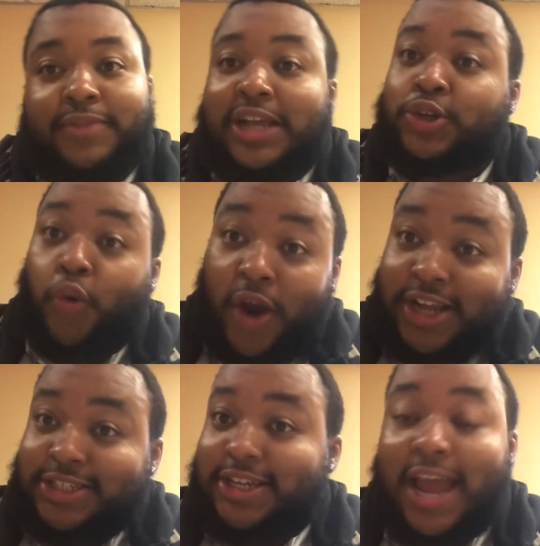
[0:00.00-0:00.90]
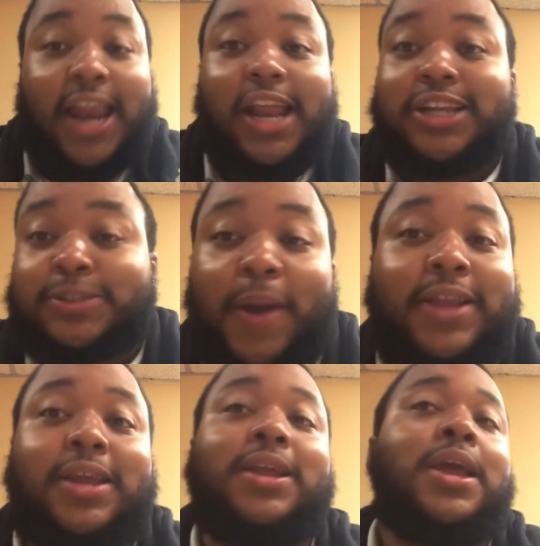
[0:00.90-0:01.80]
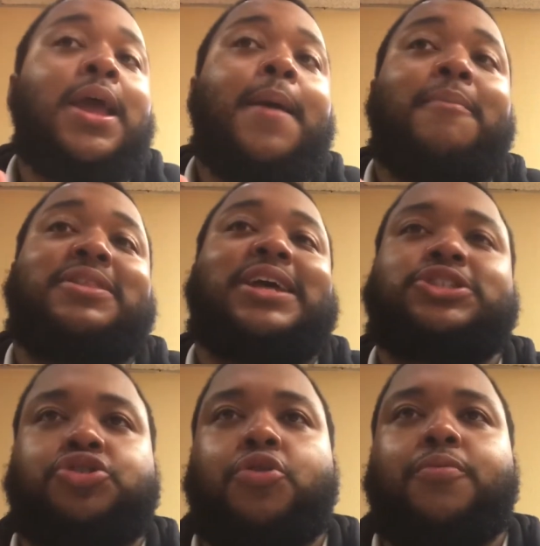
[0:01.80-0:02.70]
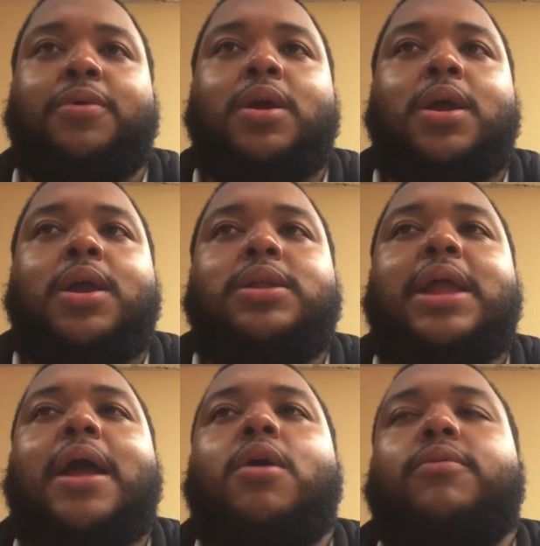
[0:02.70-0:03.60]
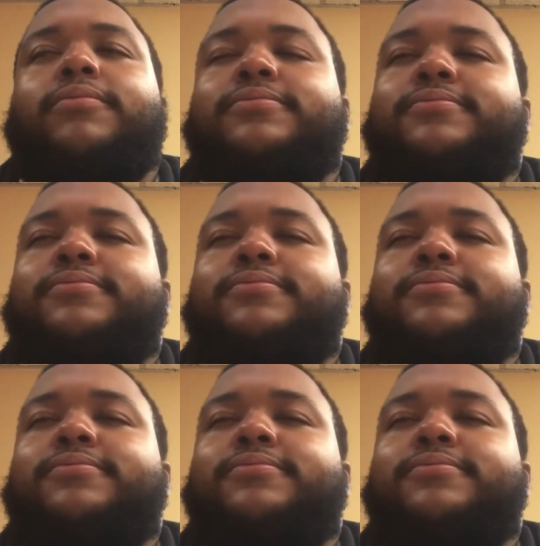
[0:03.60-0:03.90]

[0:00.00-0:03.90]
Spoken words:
That's crazy. I didn't expect it, but that's dope. Now,